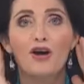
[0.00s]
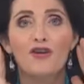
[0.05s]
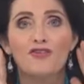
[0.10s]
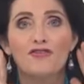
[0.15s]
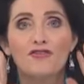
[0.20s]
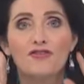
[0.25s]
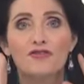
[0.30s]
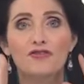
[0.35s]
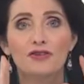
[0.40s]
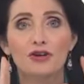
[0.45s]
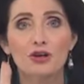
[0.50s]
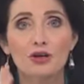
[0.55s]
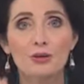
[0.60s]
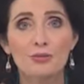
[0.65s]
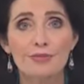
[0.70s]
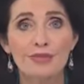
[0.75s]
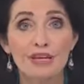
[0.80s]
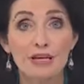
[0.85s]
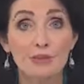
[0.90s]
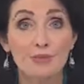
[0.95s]

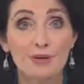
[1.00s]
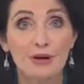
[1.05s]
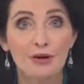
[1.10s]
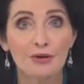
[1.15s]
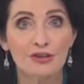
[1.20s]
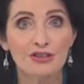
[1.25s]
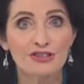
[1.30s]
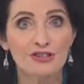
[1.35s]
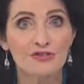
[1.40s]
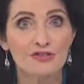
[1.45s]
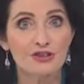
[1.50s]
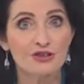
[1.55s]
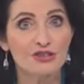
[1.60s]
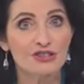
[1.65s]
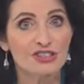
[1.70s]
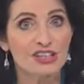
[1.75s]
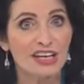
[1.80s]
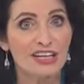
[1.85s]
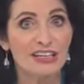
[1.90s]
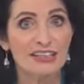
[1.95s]
firm the appearance of your
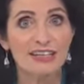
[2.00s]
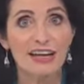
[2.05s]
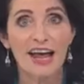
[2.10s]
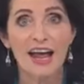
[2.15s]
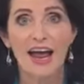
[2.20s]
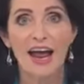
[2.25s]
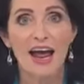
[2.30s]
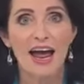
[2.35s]
skin